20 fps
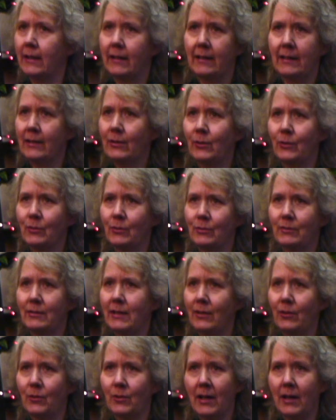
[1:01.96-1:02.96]
They don't,
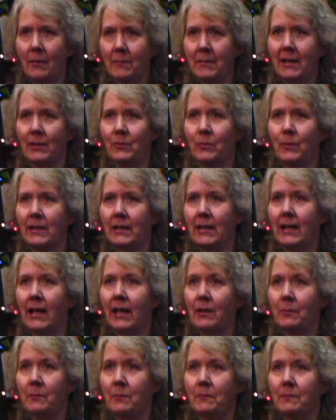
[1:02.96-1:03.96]
they don't come that way. They
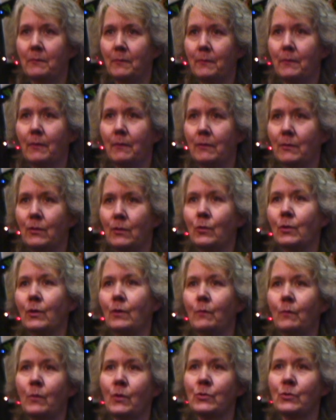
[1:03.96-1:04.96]
kind of
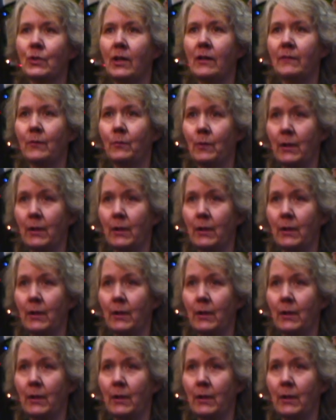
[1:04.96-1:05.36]
most often